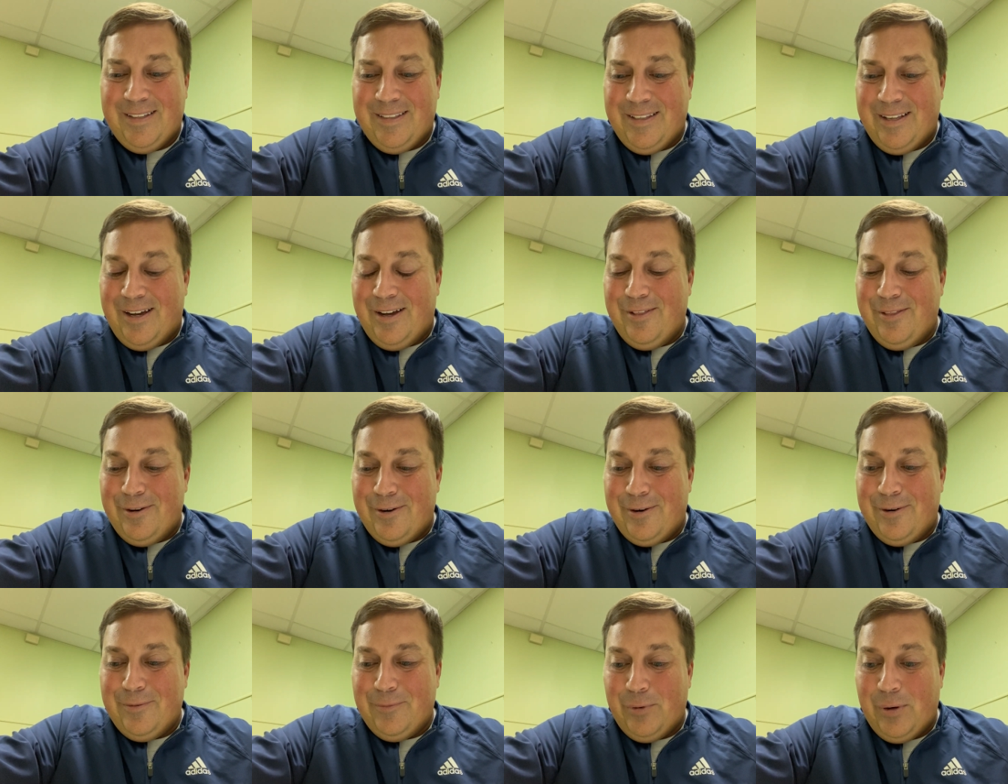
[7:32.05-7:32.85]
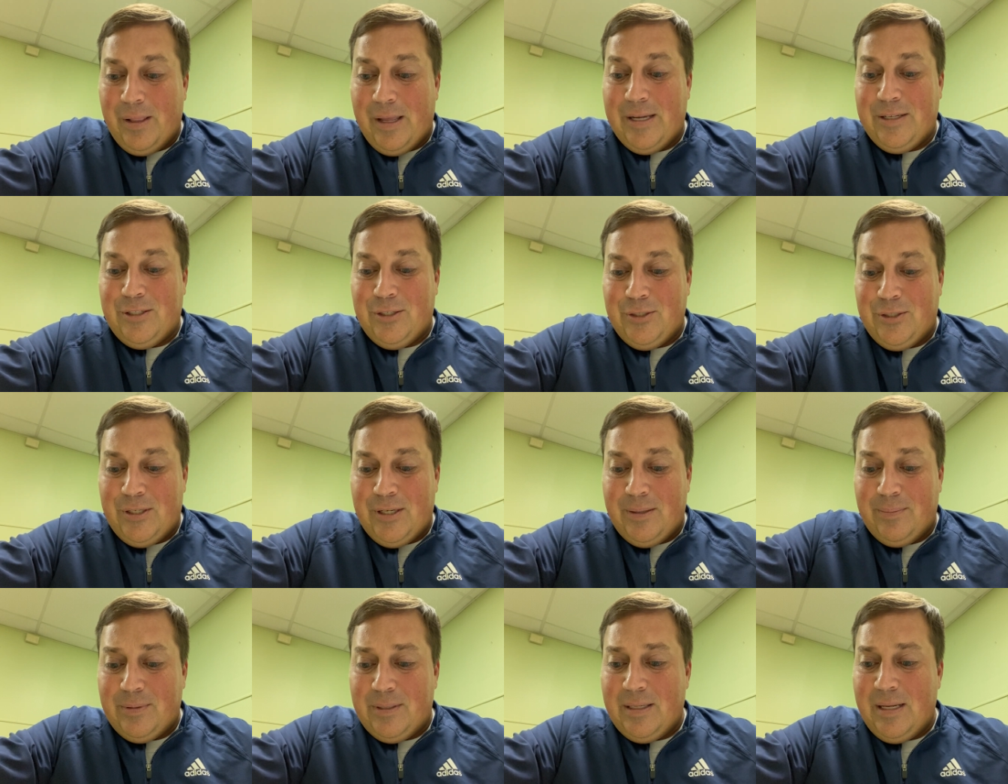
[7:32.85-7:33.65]
uh, uh, other
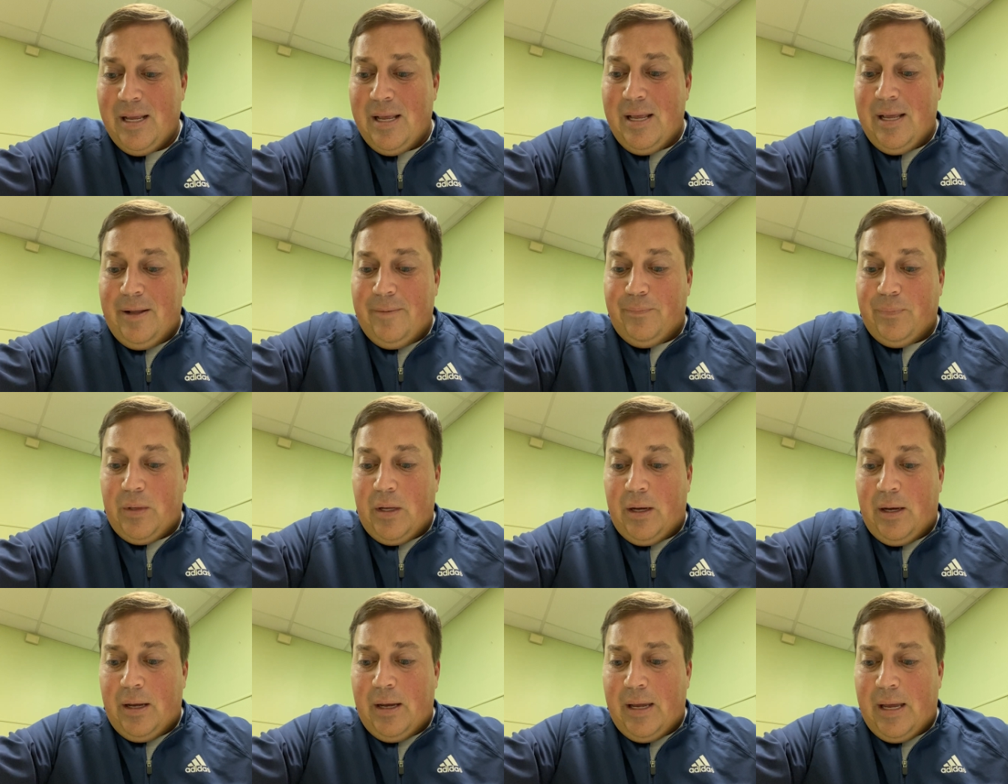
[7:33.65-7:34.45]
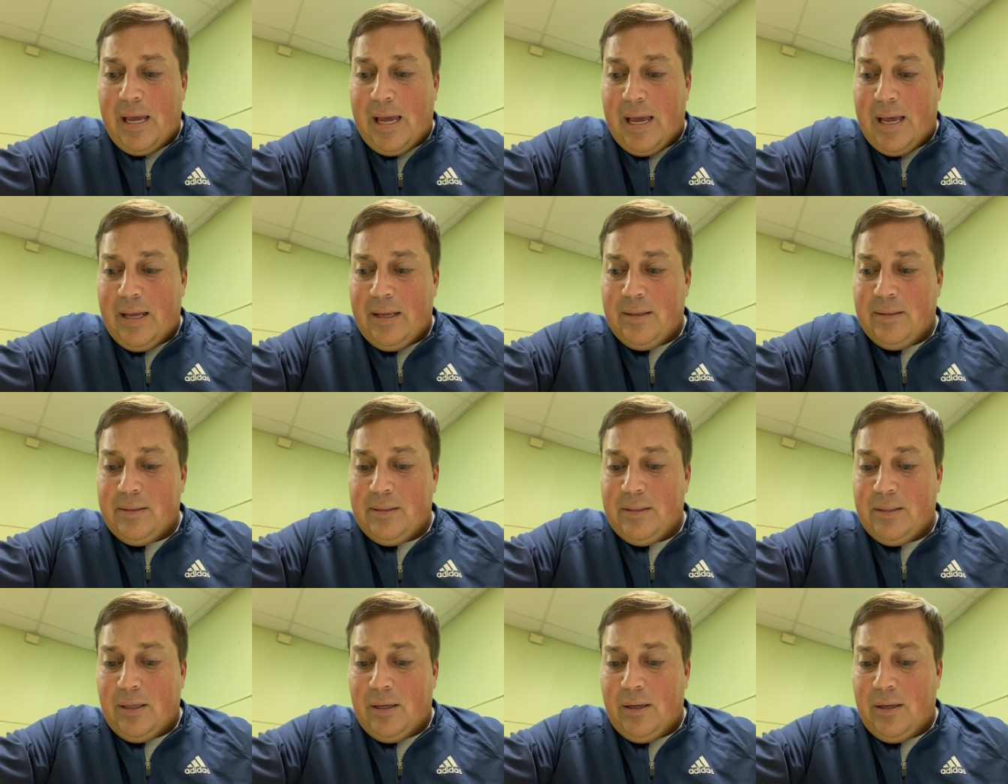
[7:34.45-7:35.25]
relationships
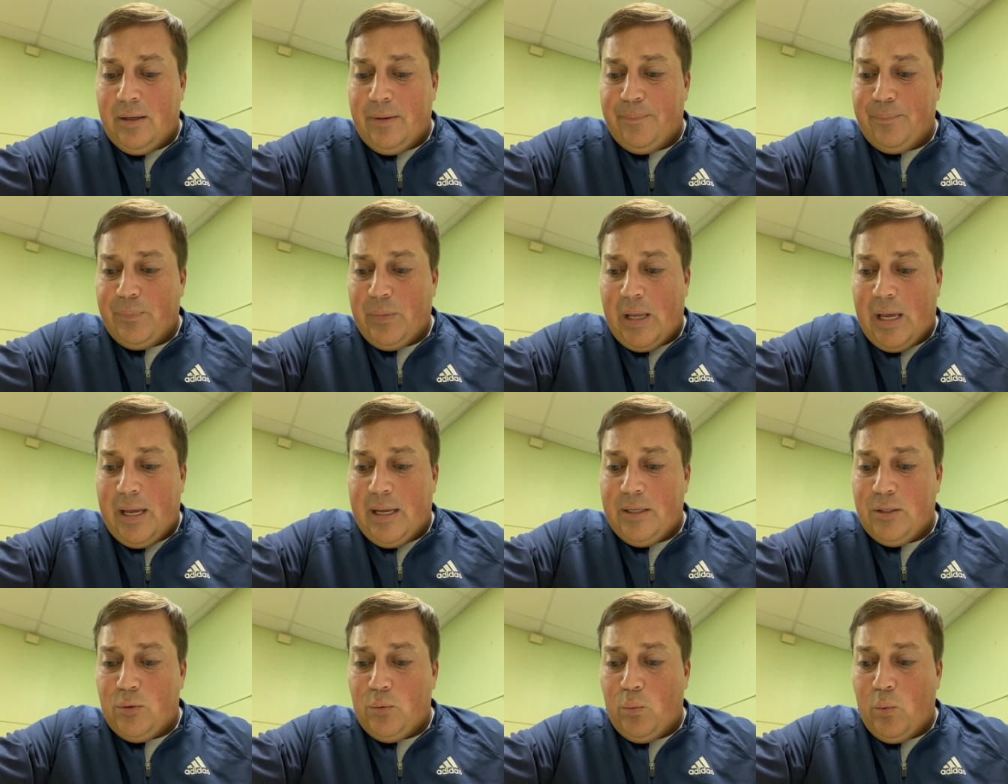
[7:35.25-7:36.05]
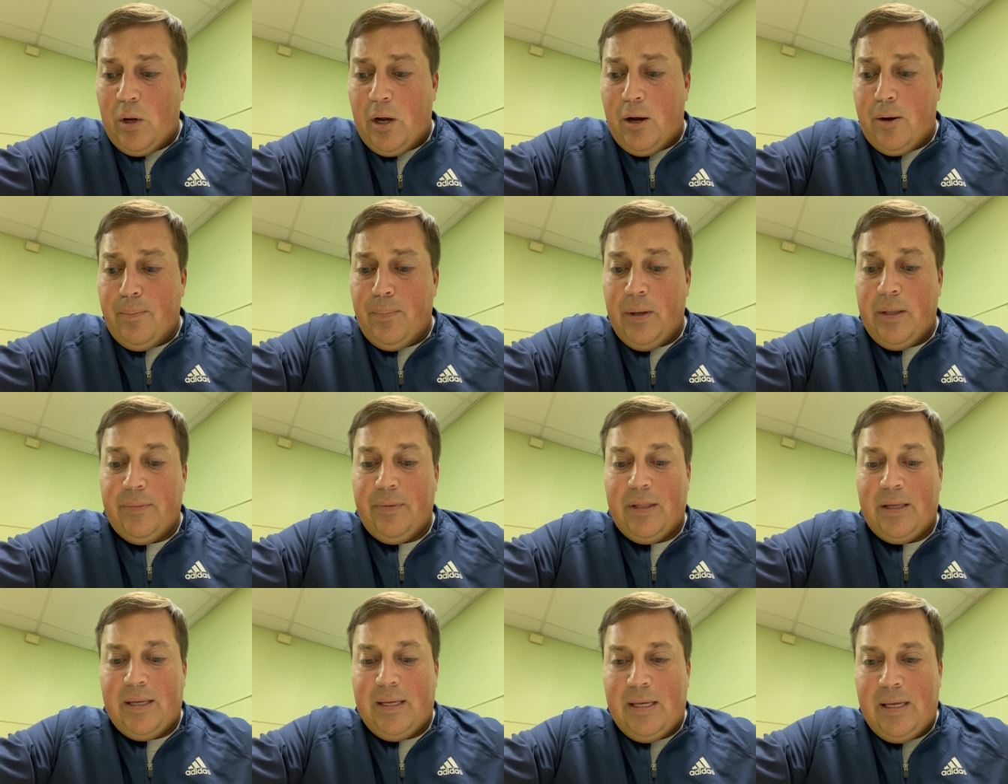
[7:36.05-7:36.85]
as, um, as well. But
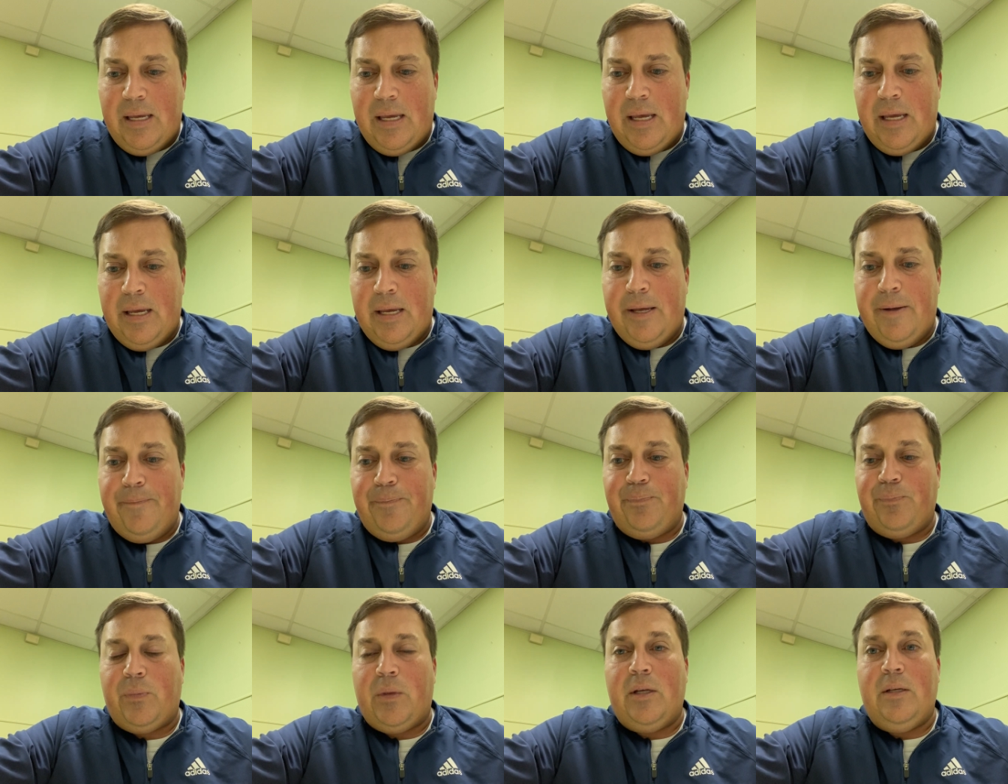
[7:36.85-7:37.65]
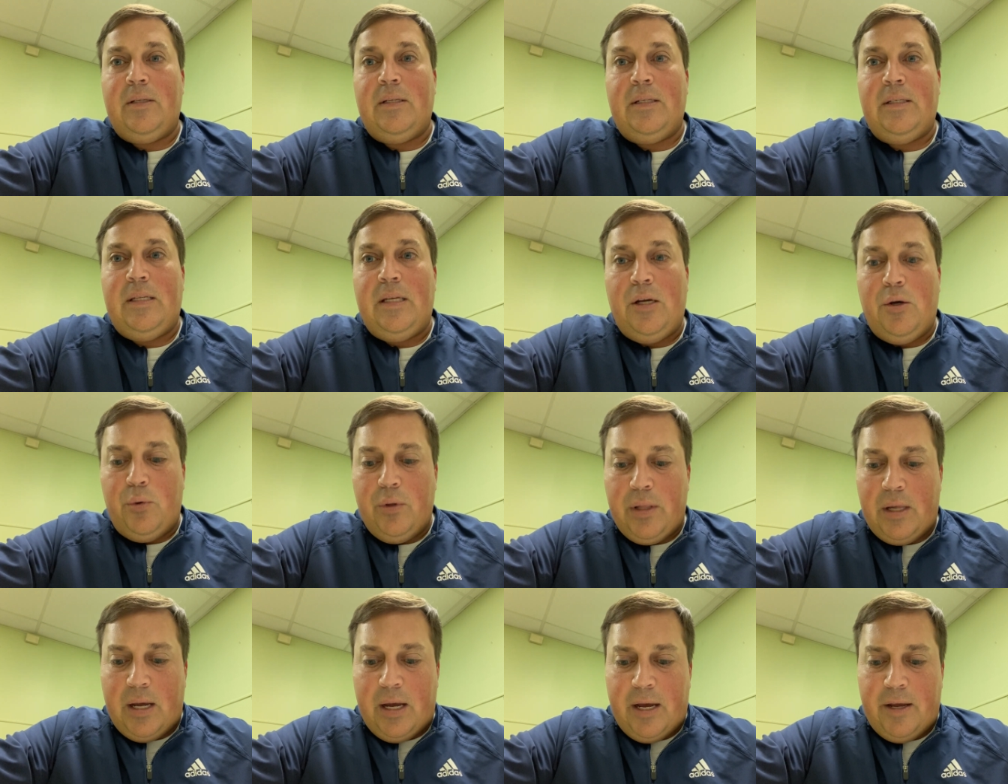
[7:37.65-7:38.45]
the key to deal
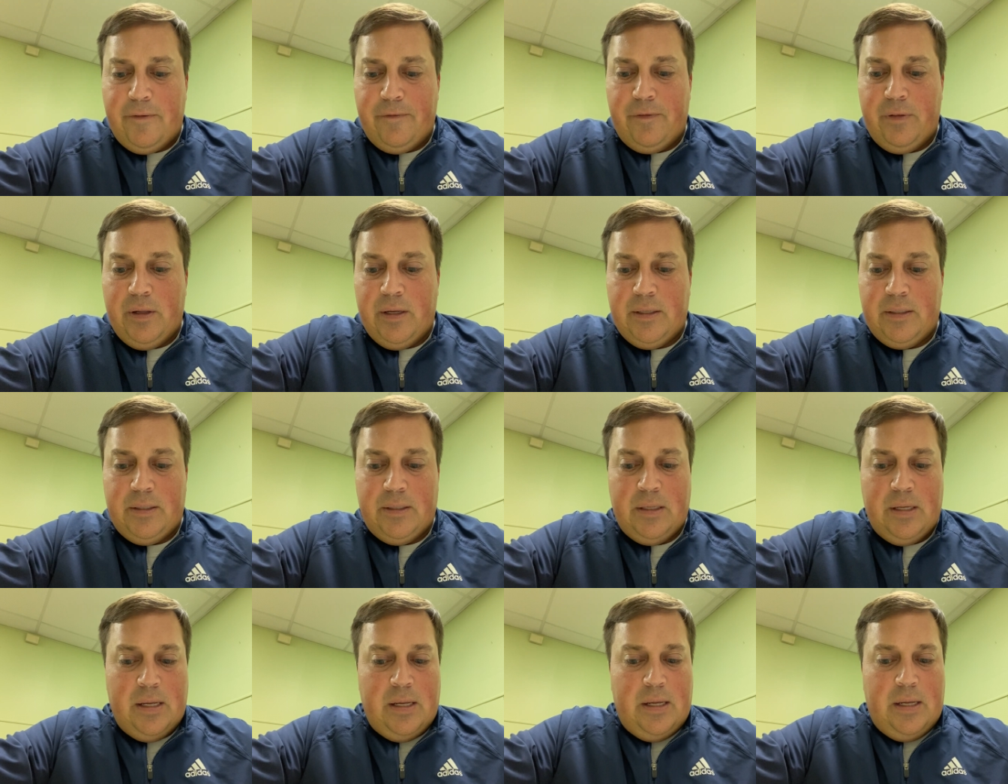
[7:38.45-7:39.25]
with conflict